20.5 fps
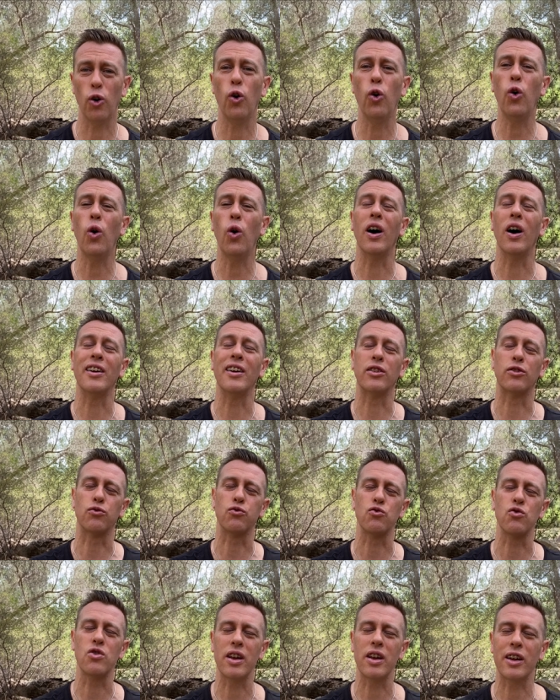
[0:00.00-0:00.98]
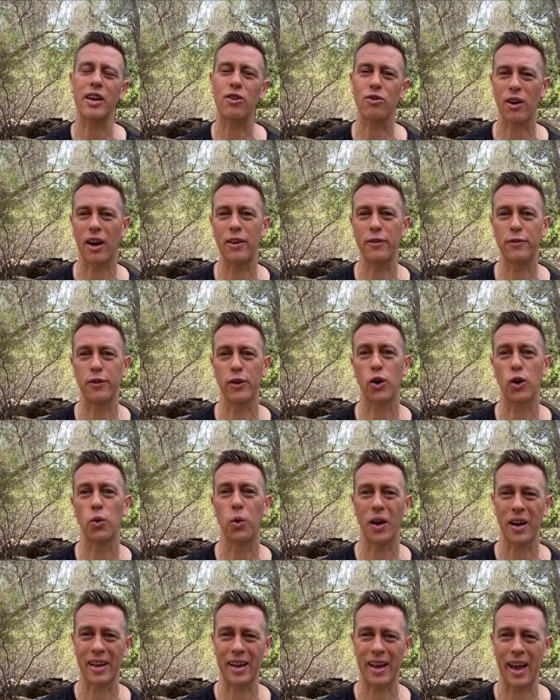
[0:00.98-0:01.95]
or it's really great for
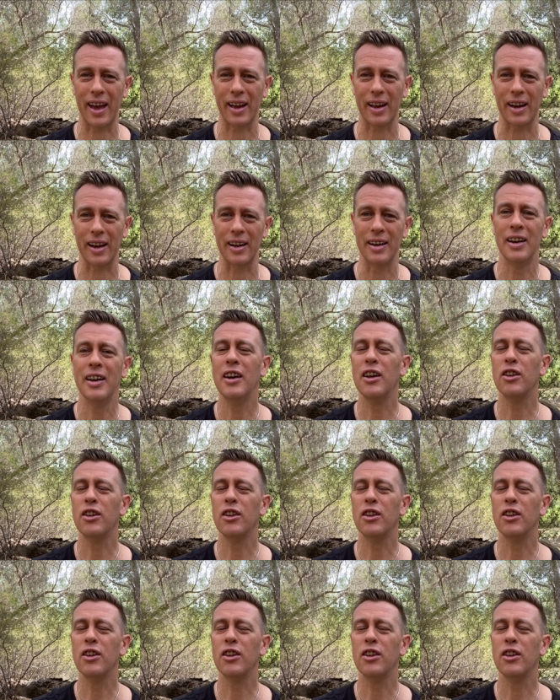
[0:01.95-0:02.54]
quelling anger.